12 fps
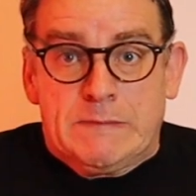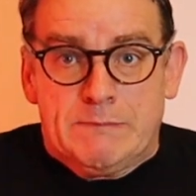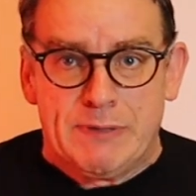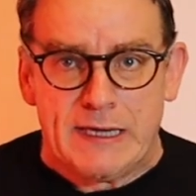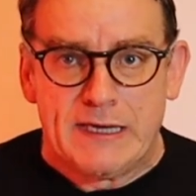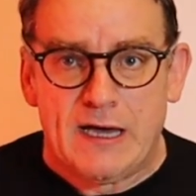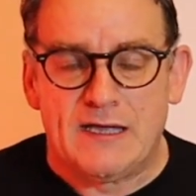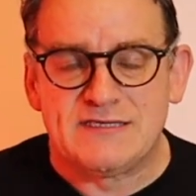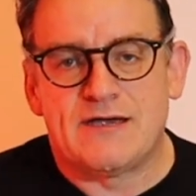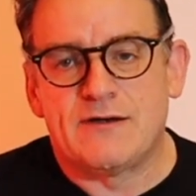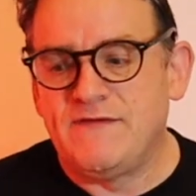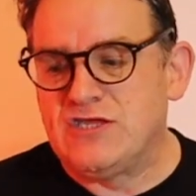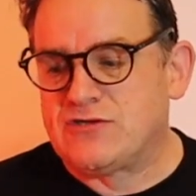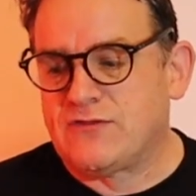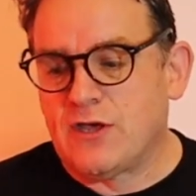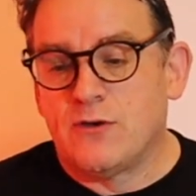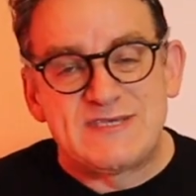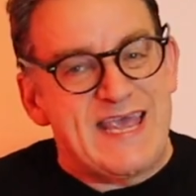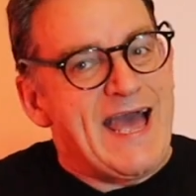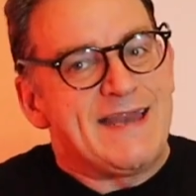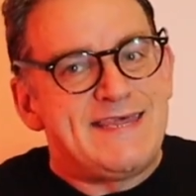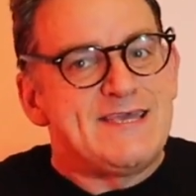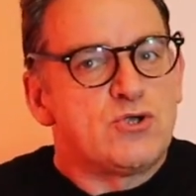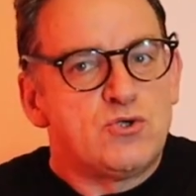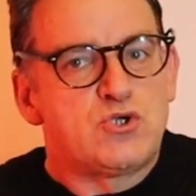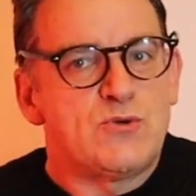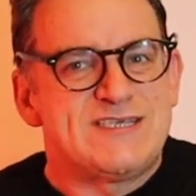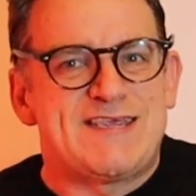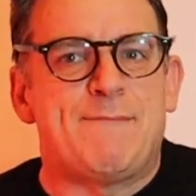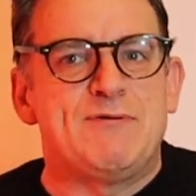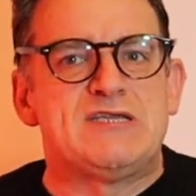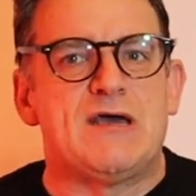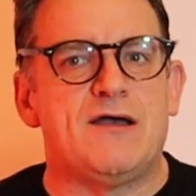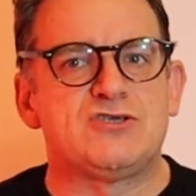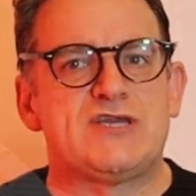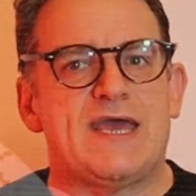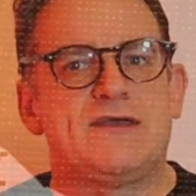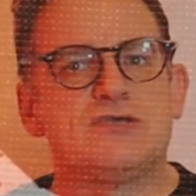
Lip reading: pick cards out of each of those, and there's also a sabotage deck